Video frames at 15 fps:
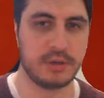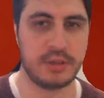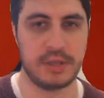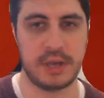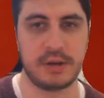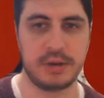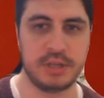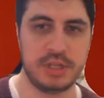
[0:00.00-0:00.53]
The
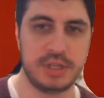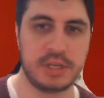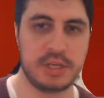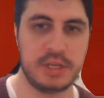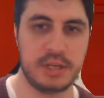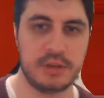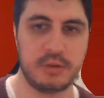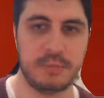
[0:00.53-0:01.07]
energy can
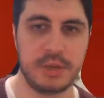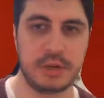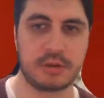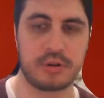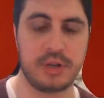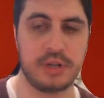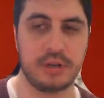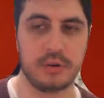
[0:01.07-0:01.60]
neither be
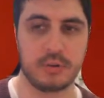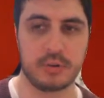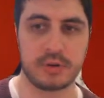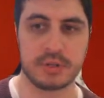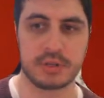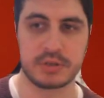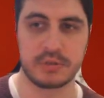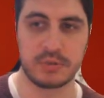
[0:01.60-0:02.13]
created or
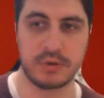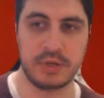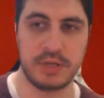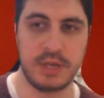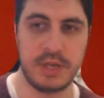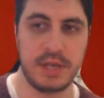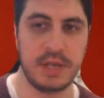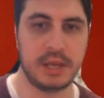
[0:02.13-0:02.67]
destroyed.
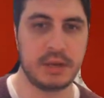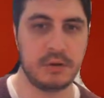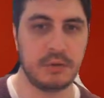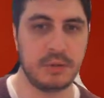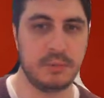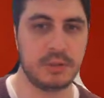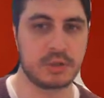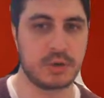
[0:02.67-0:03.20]
It can
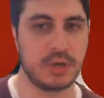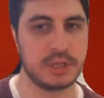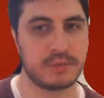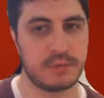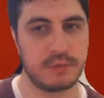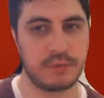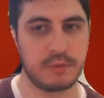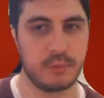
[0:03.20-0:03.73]
only be
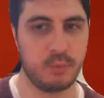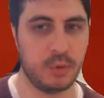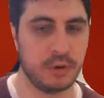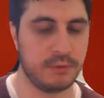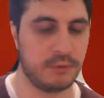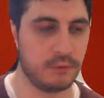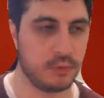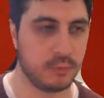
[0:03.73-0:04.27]
transferred from
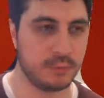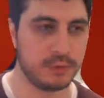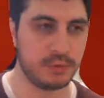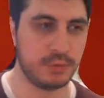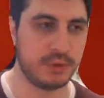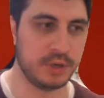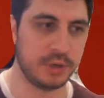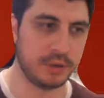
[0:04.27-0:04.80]
one form to
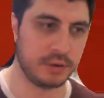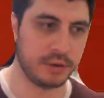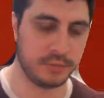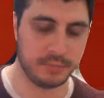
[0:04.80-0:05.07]
another.